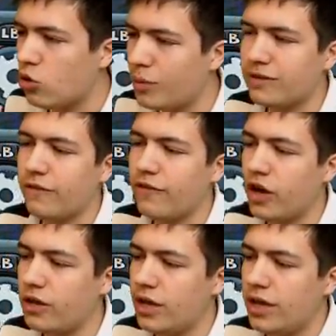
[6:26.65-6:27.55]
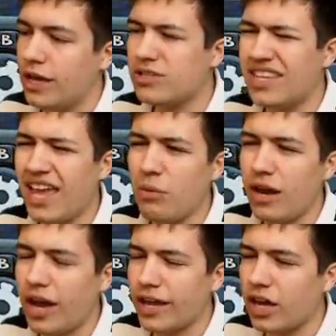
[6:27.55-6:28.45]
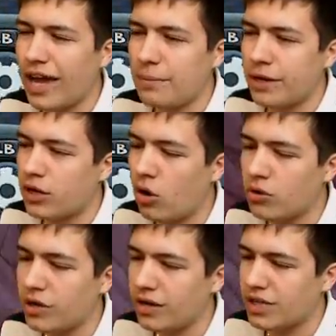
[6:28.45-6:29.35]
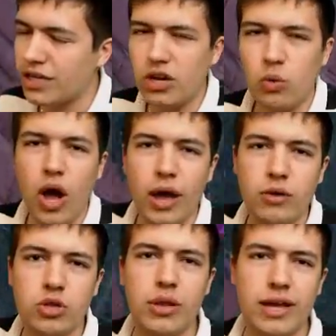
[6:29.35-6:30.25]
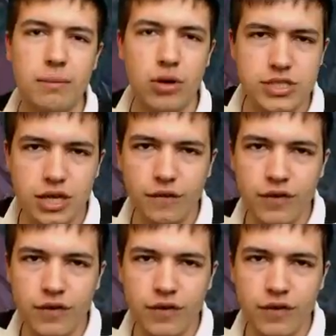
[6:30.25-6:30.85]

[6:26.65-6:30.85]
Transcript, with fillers: cool bits for fun. It was a day where I kind of had my cold, and I was like, you know what, I'll do like a montage